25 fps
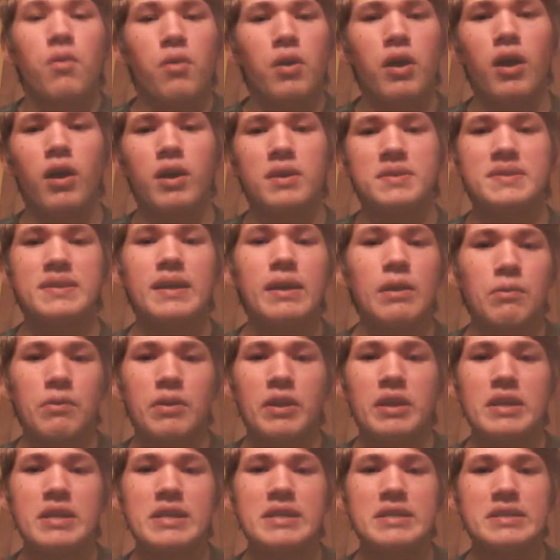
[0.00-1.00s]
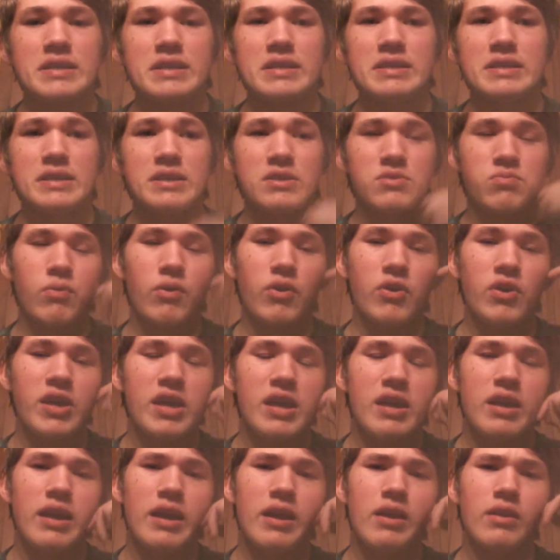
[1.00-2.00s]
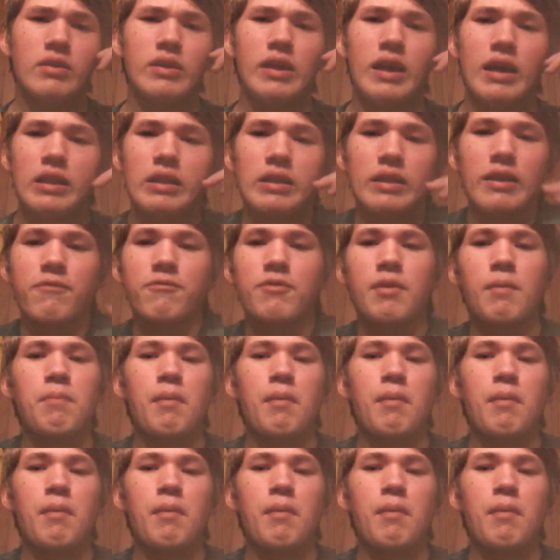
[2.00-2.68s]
Cytokinesis is where he can lift